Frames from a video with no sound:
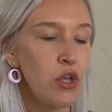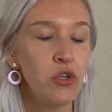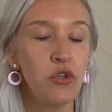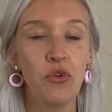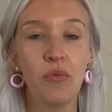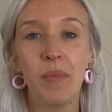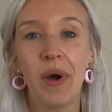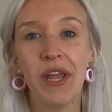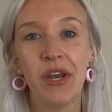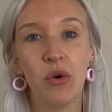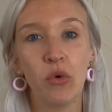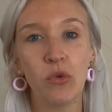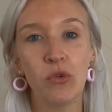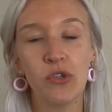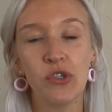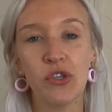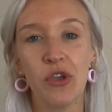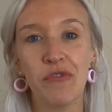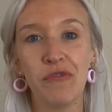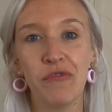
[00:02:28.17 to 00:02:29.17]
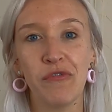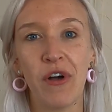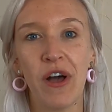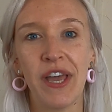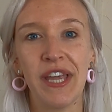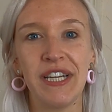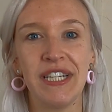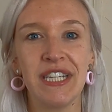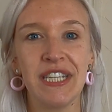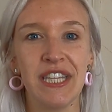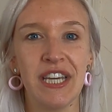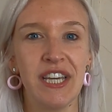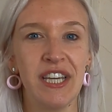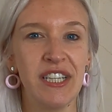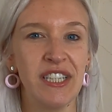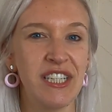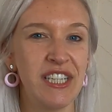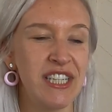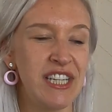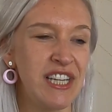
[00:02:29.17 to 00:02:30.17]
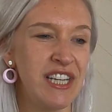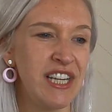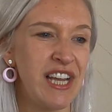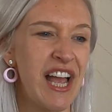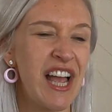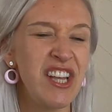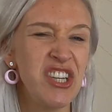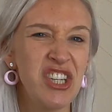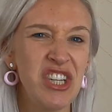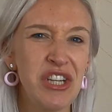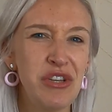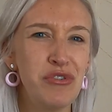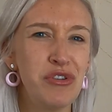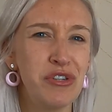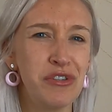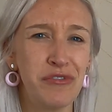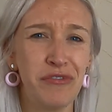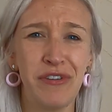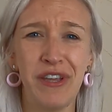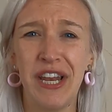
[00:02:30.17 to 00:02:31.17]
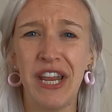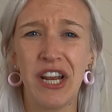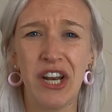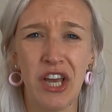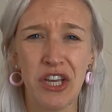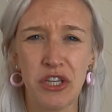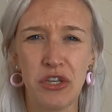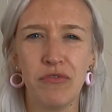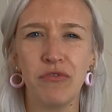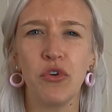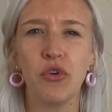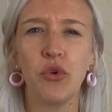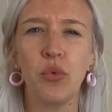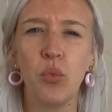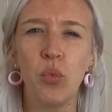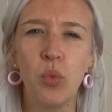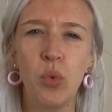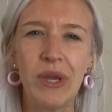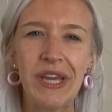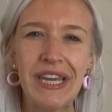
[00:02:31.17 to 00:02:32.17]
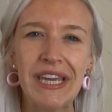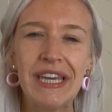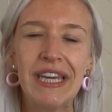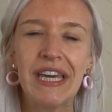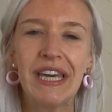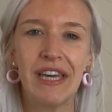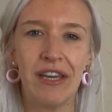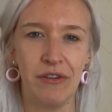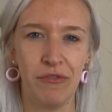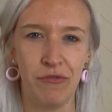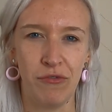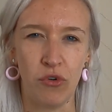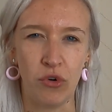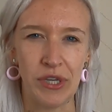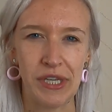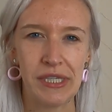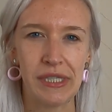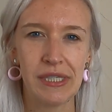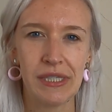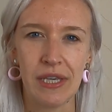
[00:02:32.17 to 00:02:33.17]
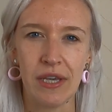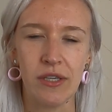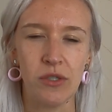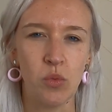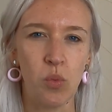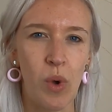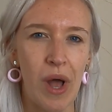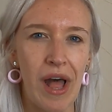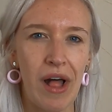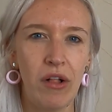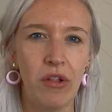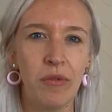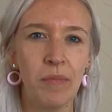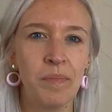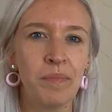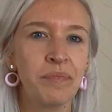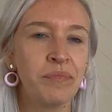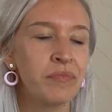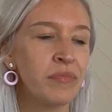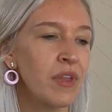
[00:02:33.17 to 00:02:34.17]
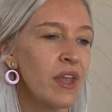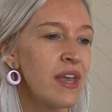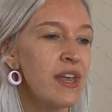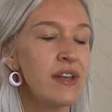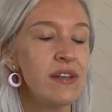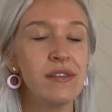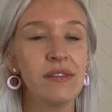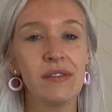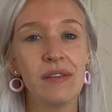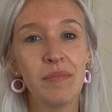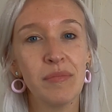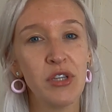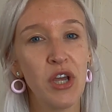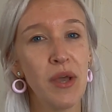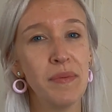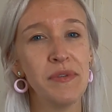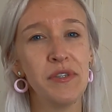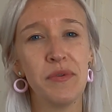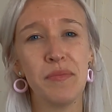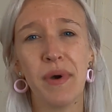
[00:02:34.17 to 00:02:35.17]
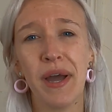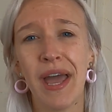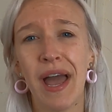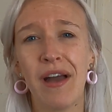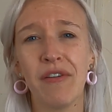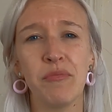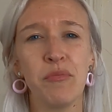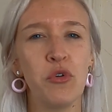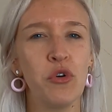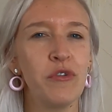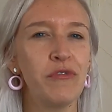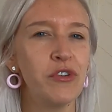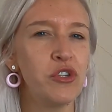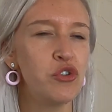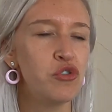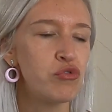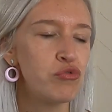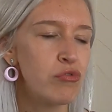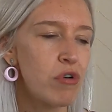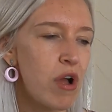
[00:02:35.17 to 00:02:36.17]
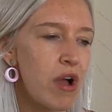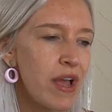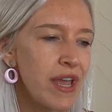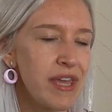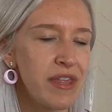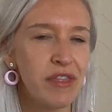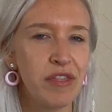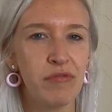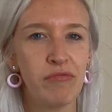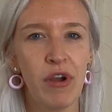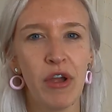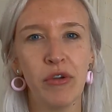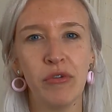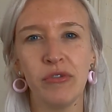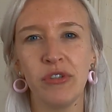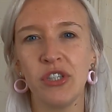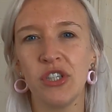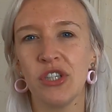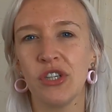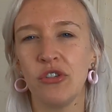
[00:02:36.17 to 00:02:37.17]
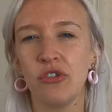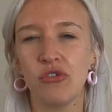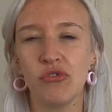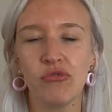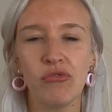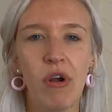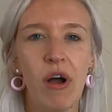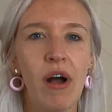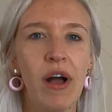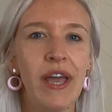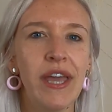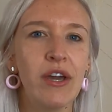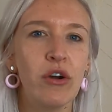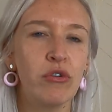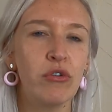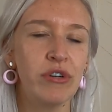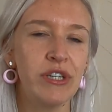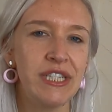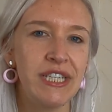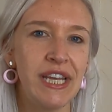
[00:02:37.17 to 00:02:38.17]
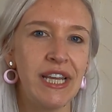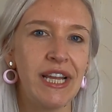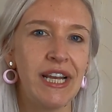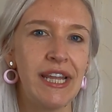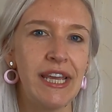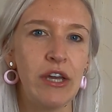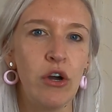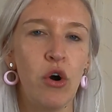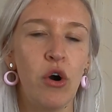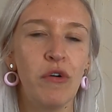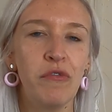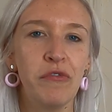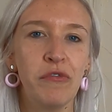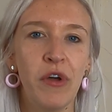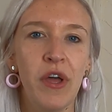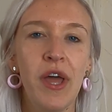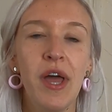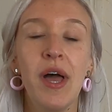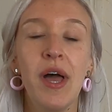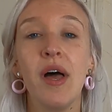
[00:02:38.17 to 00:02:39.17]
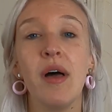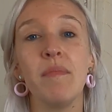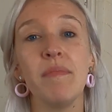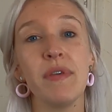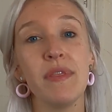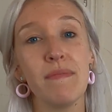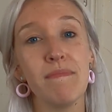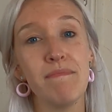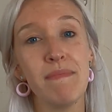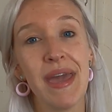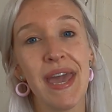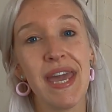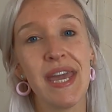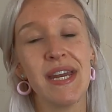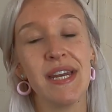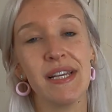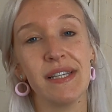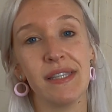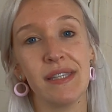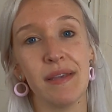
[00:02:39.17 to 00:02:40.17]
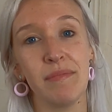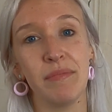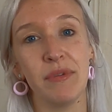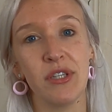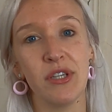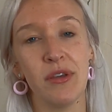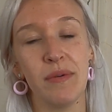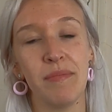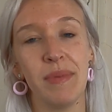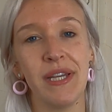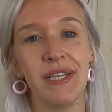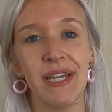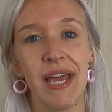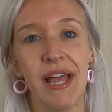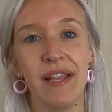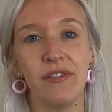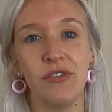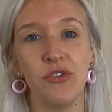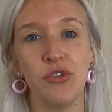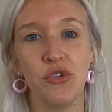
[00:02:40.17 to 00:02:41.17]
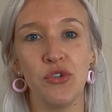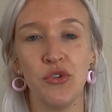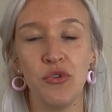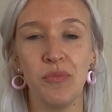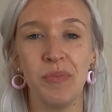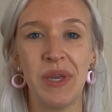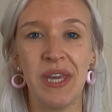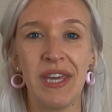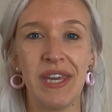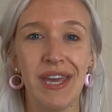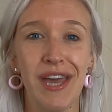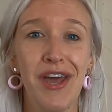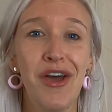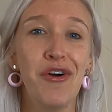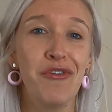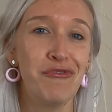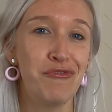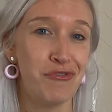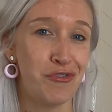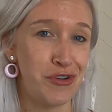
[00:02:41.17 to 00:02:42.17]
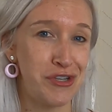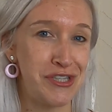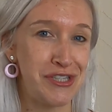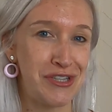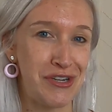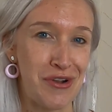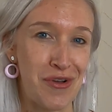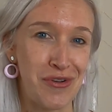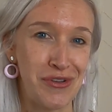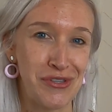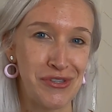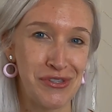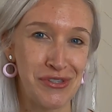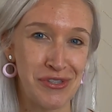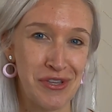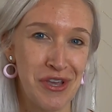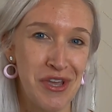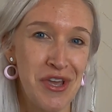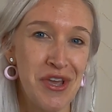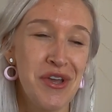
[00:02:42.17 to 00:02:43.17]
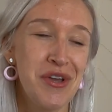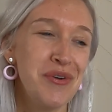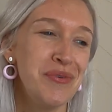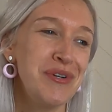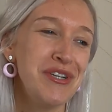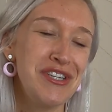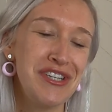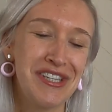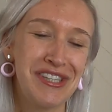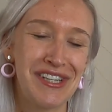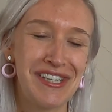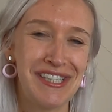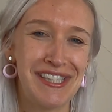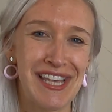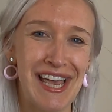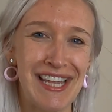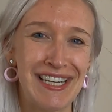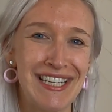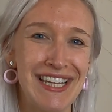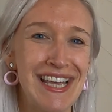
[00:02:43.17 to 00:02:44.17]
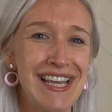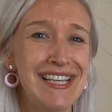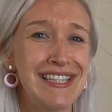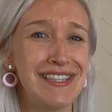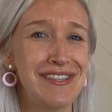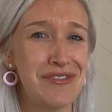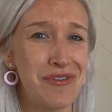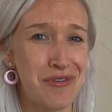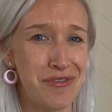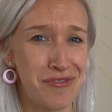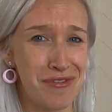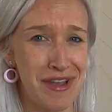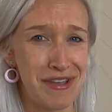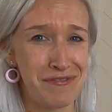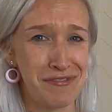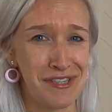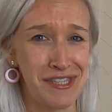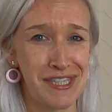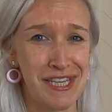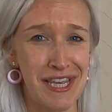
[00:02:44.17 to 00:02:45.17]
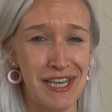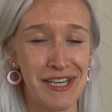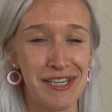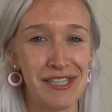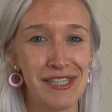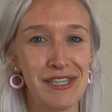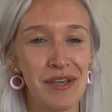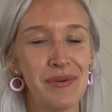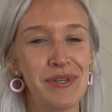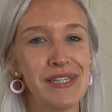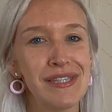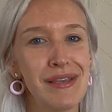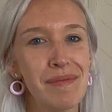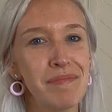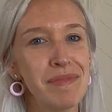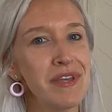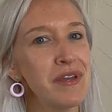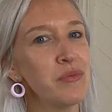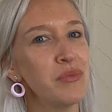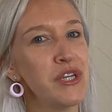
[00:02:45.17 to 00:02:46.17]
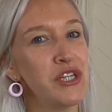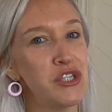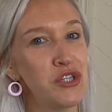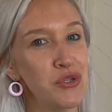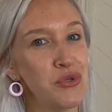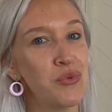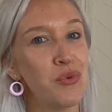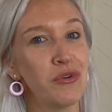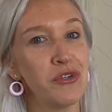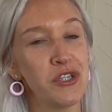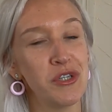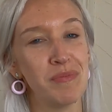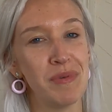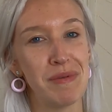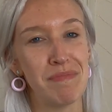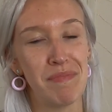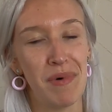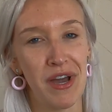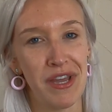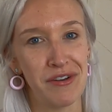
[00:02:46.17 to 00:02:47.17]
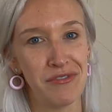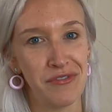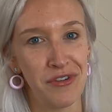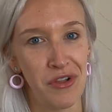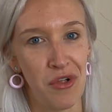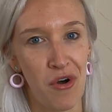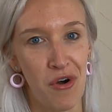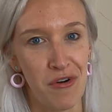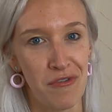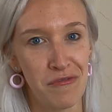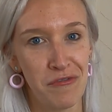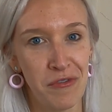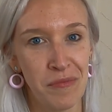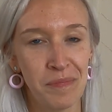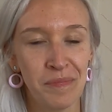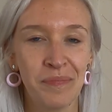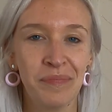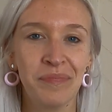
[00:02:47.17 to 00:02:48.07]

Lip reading: You might also find that actually you're just feeling like you've got a weak voice as well. Sometimes you might have more of a dry throat, a dry or a tickly cough, but the main symptom tends to be voice loss, which, as I said, is not great for singers, so it's something we do want to be mindful of.